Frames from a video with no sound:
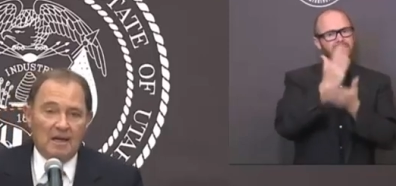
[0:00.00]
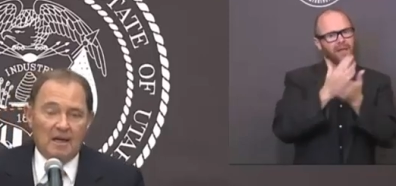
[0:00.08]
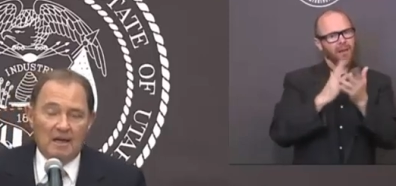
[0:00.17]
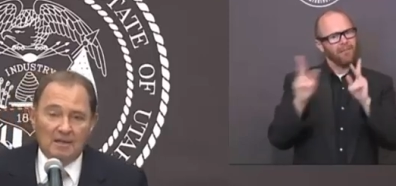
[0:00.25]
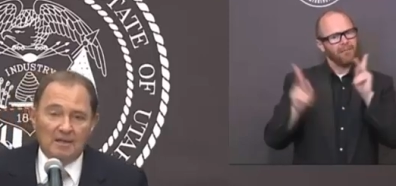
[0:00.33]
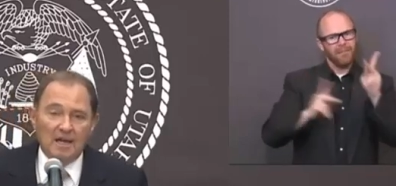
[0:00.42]

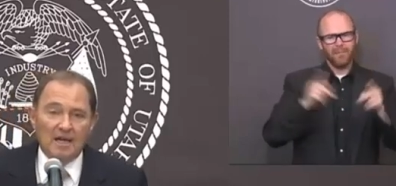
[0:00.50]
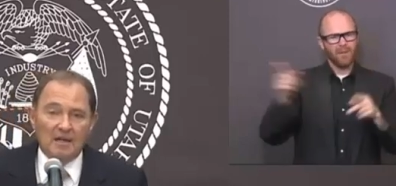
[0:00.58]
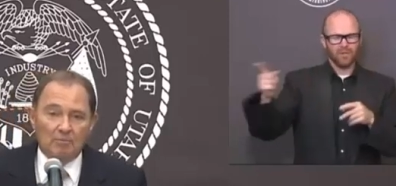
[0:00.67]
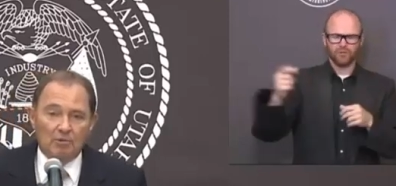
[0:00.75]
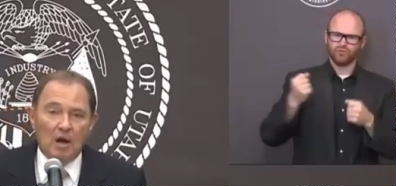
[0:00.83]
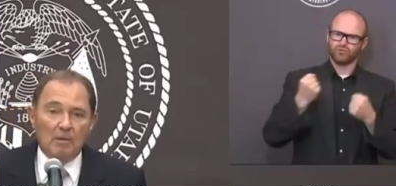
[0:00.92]
Speaker 1: and take it
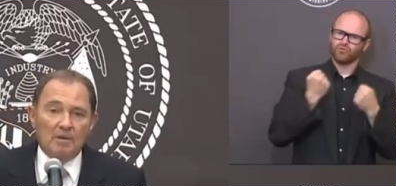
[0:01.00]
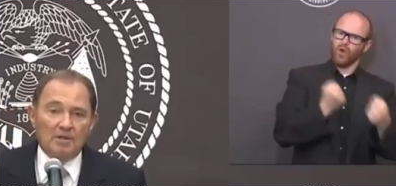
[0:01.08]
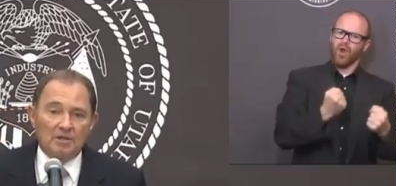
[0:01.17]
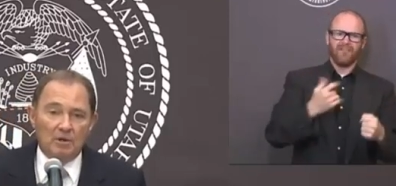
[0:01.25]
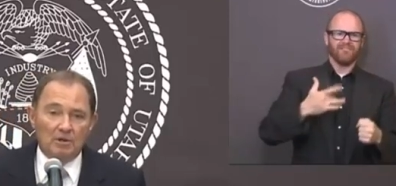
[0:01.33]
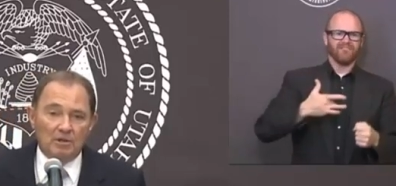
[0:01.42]
probably as
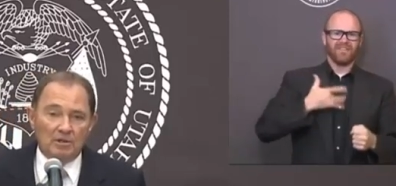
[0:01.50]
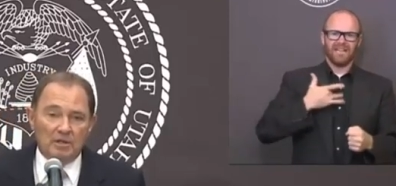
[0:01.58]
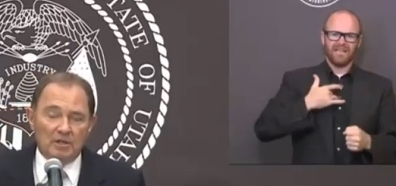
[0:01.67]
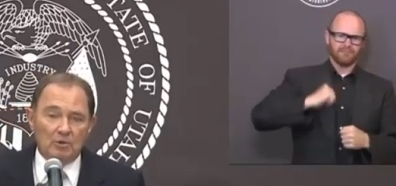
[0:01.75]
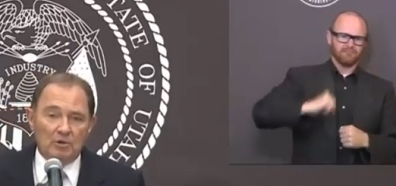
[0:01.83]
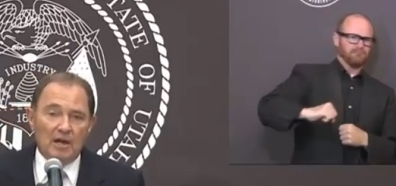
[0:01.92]
seriously
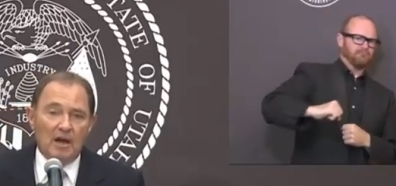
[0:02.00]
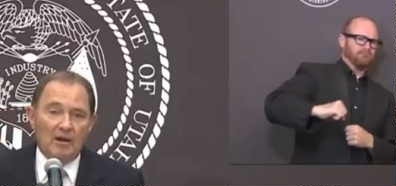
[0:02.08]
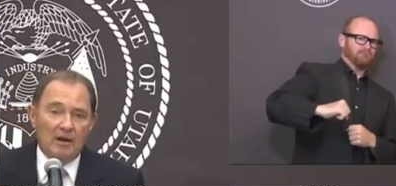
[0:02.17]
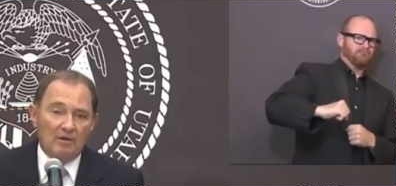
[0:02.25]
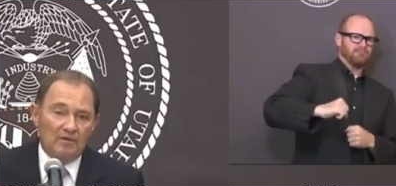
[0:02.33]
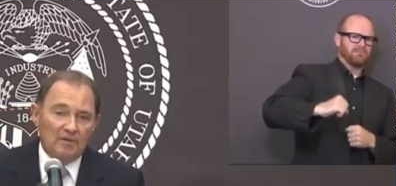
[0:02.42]
as we're now
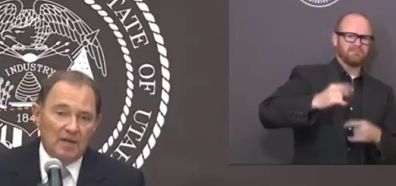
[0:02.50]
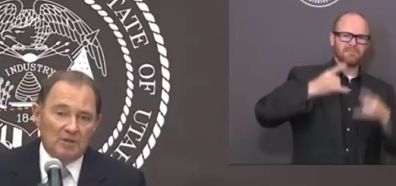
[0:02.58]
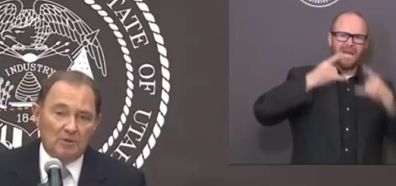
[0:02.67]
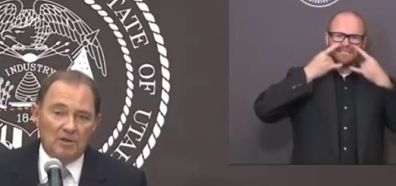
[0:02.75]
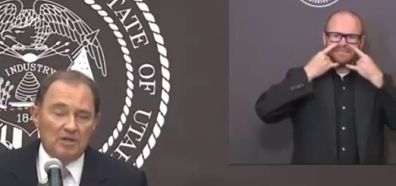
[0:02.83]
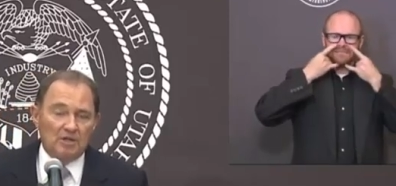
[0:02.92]
interfacing
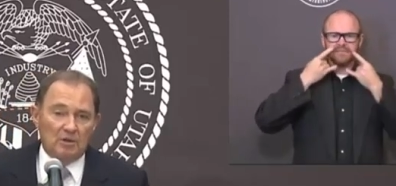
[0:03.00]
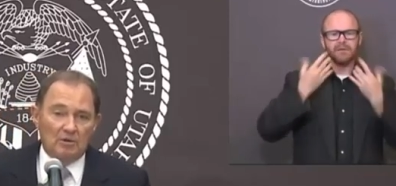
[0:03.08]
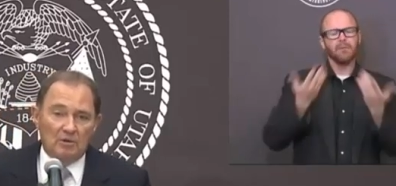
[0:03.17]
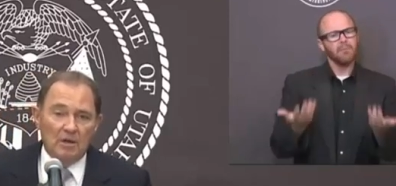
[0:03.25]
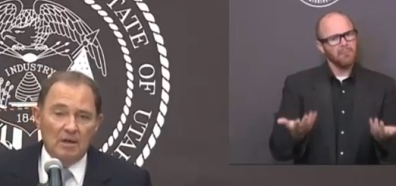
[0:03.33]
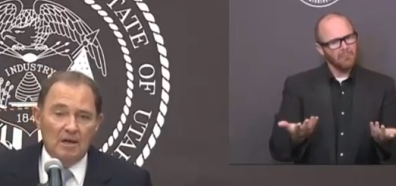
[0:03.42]
with each
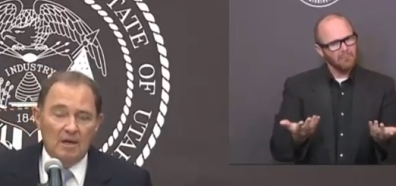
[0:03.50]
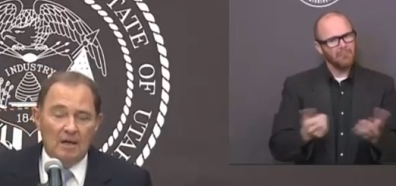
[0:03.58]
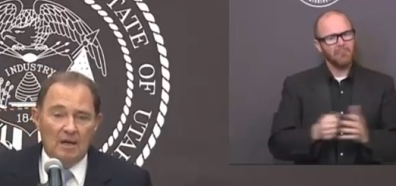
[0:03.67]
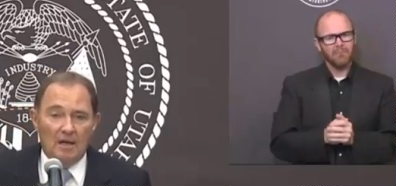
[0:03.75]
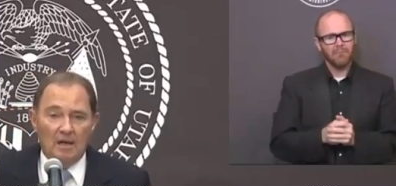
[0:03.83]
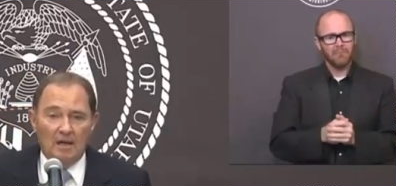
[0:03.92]
other
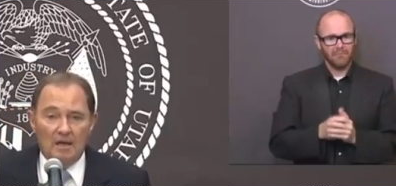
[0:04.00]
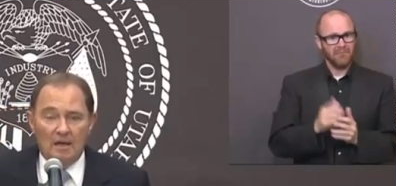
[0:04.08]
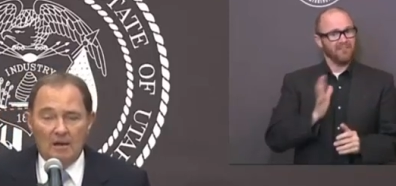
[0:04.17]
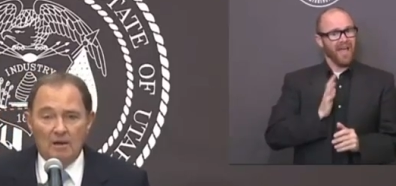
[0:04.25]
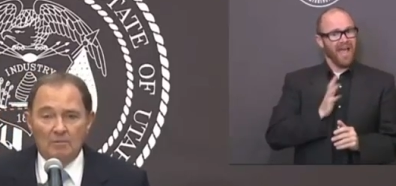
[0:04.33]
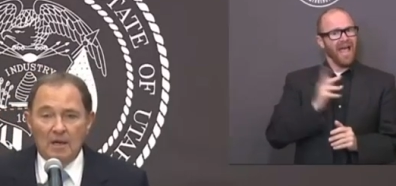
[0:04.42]
uh,
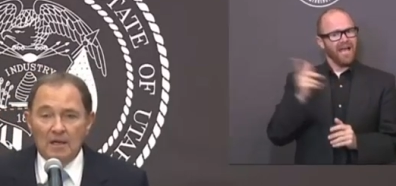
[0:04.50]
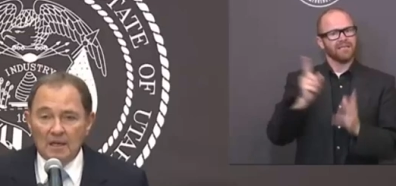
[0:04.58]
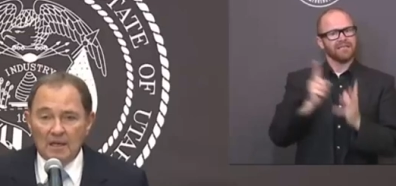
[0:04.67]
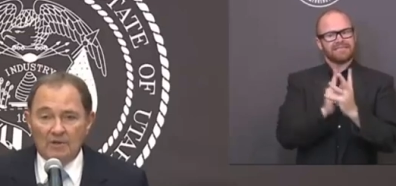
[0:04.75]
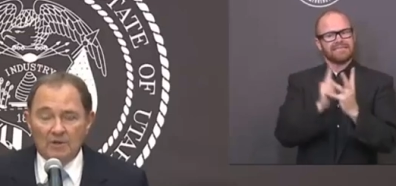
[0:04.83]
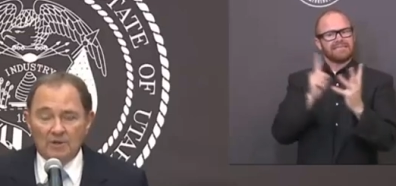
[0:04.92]
on many
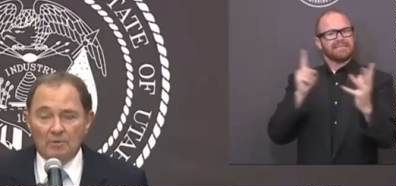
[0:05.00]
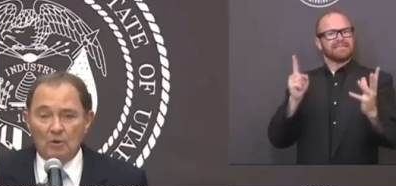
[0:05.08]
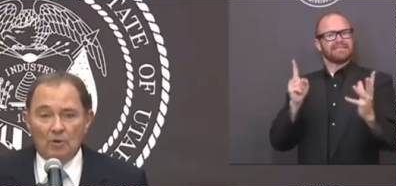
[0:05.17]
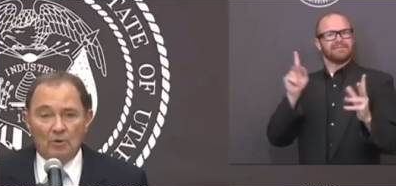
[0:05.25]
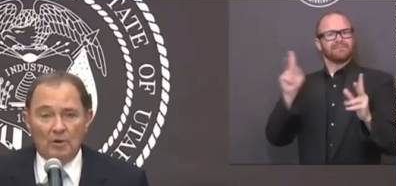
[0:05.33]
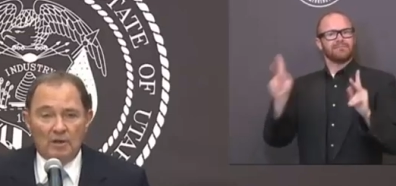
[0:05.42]
levels more
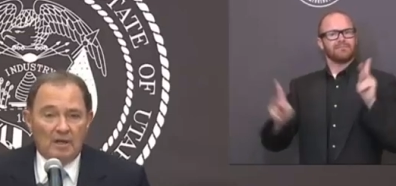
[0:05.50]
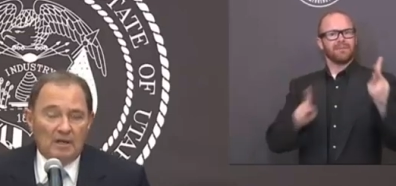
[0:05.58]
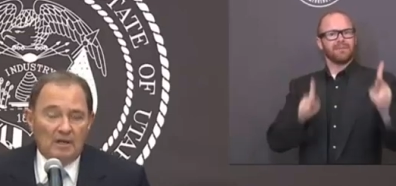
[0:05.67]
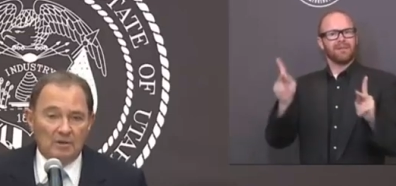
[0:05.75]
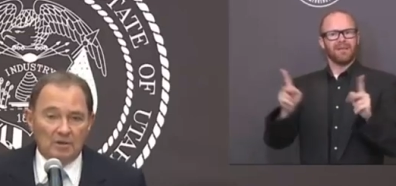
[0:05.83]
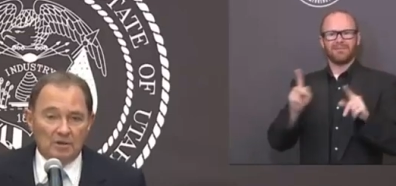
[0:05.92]
than we did
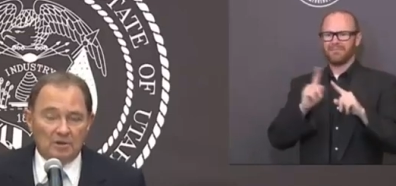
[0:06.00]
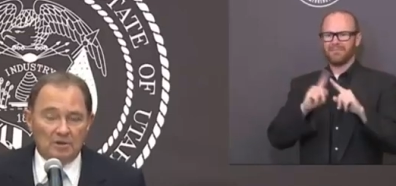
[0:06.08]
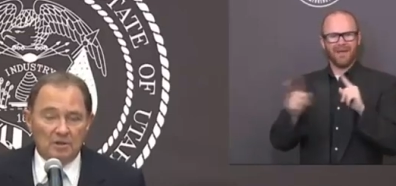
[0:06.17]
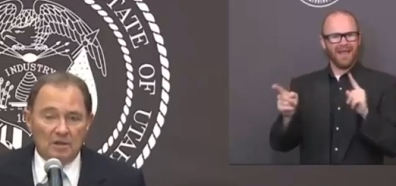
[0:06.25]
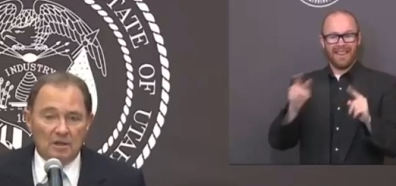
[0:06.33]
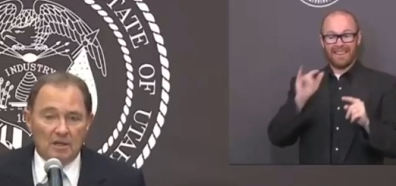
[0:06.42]
here just
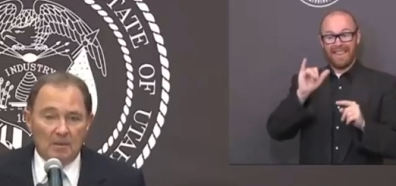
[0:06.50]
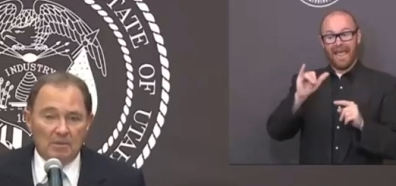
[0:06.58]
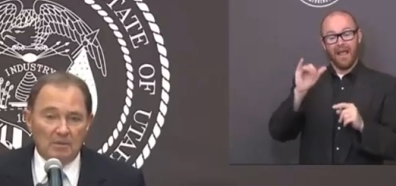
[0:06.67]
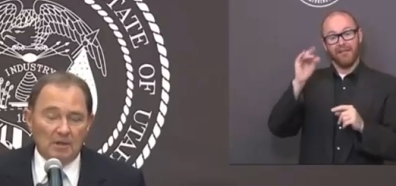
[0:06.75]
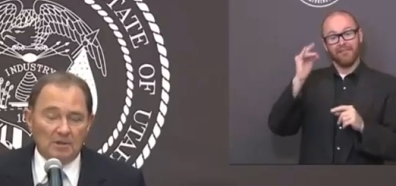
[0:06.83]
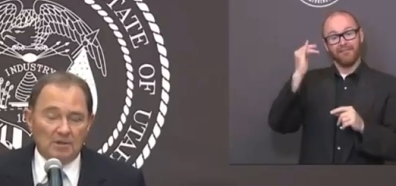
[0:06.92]
a couple of
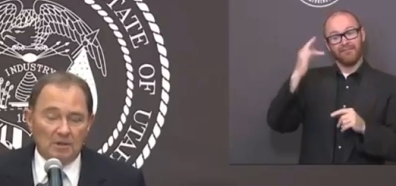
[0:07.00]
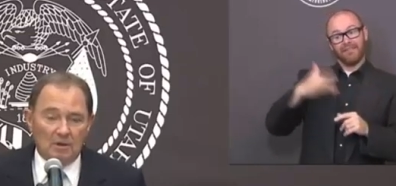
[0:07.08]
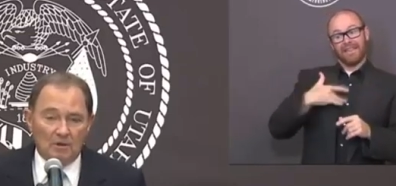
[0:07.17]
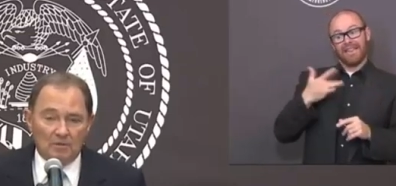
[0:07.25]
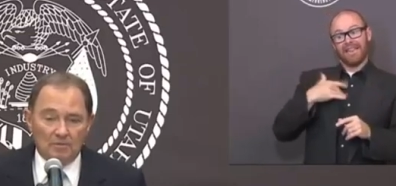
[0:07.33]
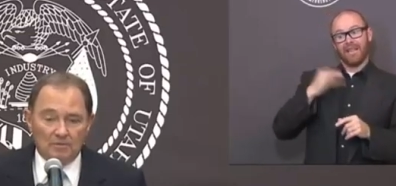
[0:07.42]
months
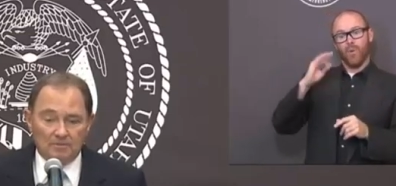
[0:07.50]
ago.